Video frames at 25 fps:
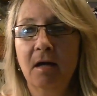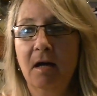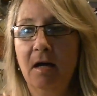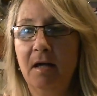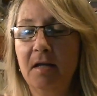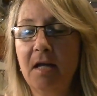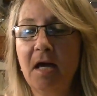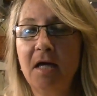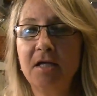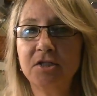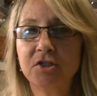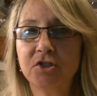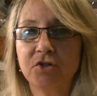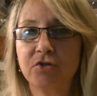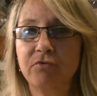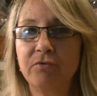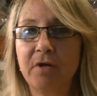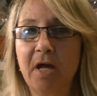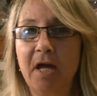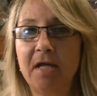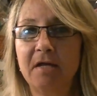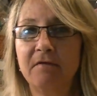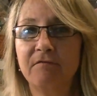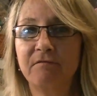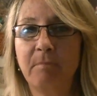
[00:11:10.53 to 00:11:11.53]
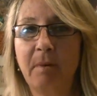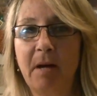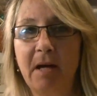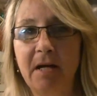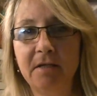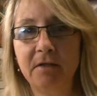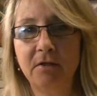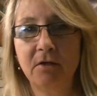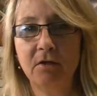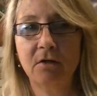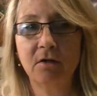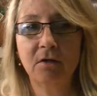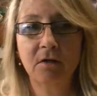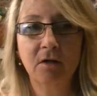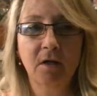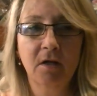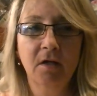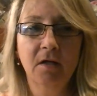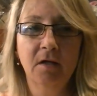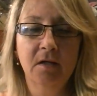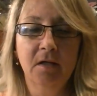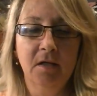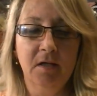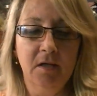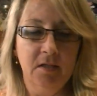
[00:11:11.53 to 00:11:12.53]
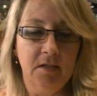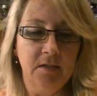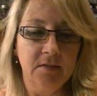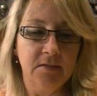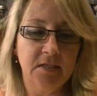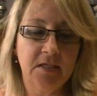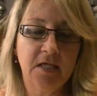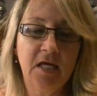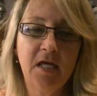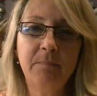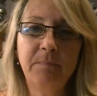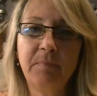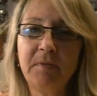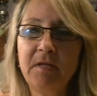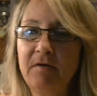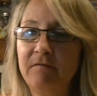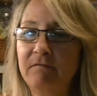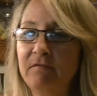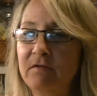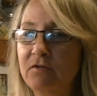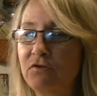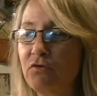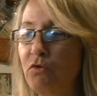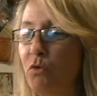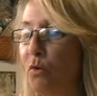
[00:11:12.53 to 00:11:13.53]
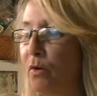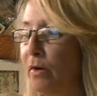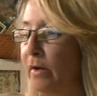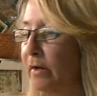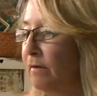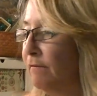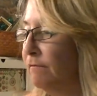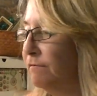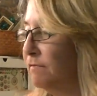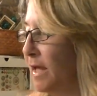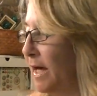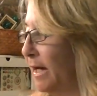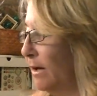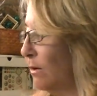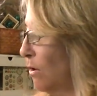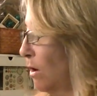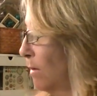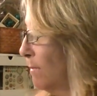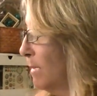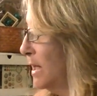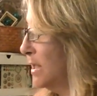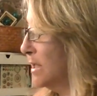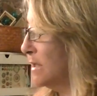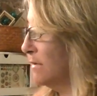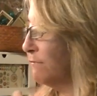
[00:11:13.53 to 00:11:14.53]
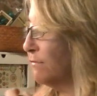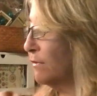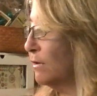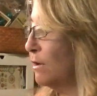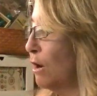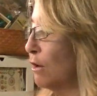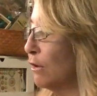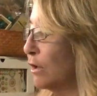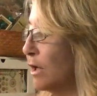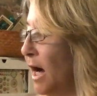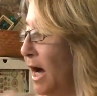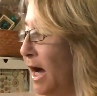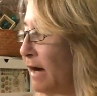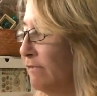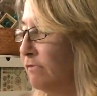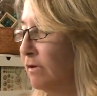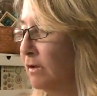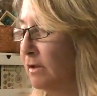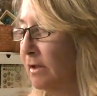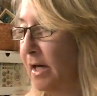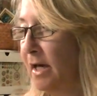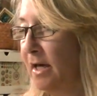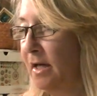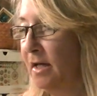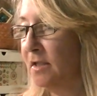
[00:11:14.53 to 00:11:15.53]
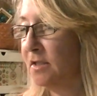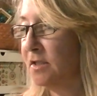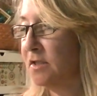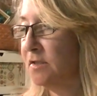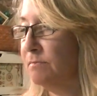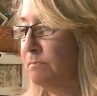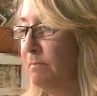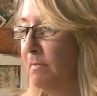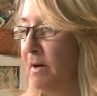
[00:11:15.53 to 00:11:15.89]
A nice creative binder to keep an inventory of like all my different archival inks,